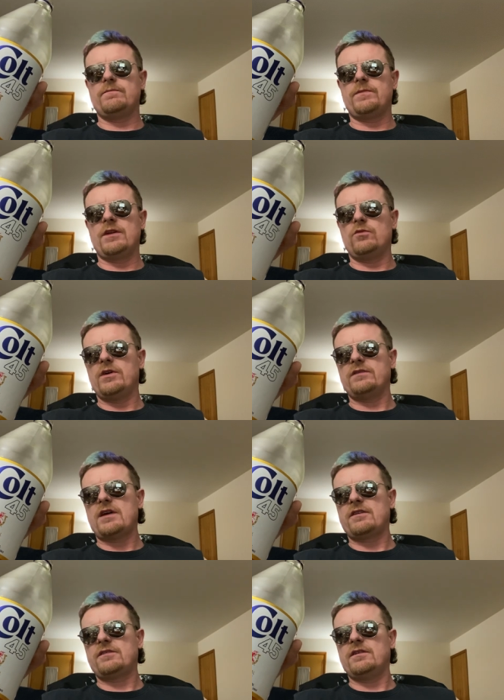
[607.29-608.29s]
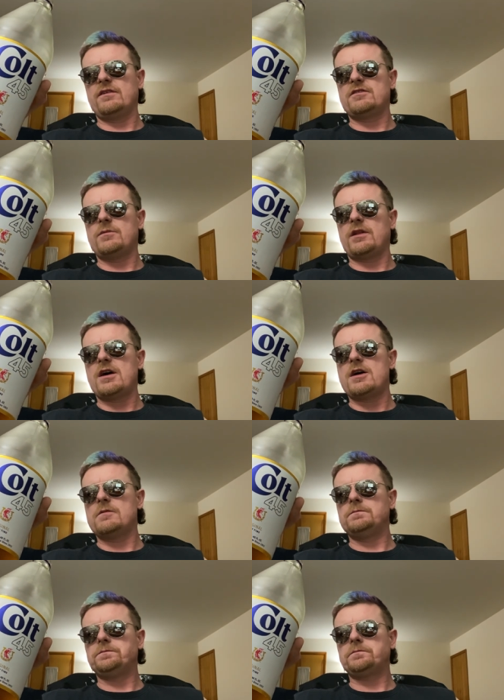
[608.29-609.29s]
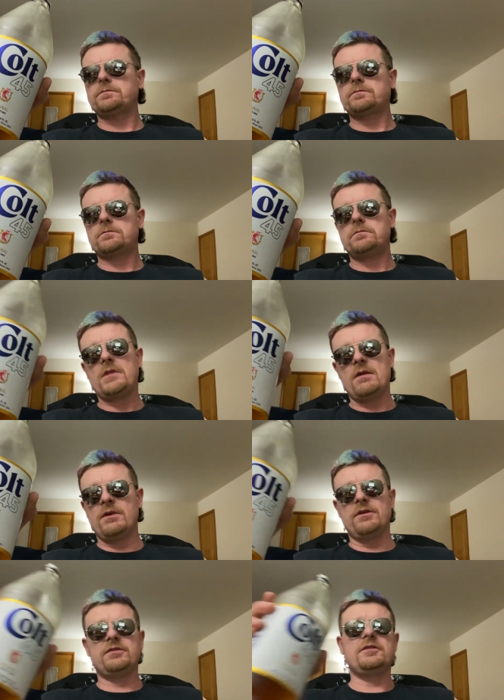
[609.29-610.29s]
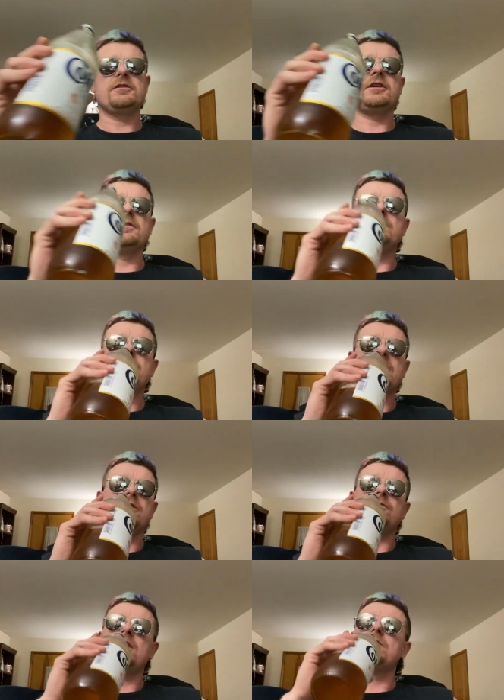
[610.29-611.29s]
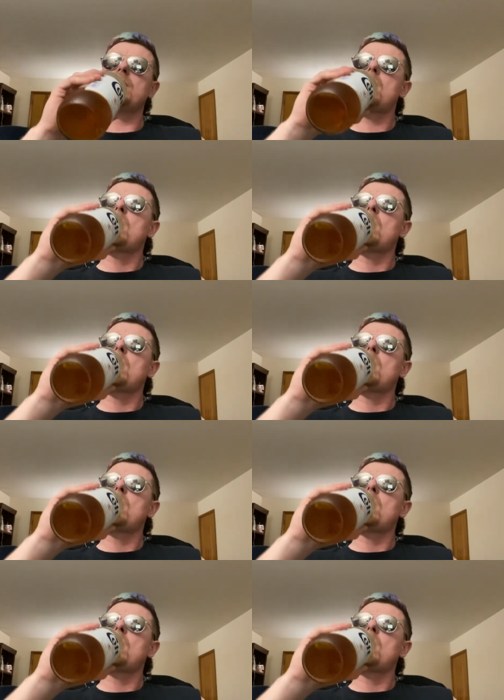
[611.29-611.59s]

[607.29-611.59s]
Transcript: than it was actually in the jambalaya. But it was still good. Had a good flavor.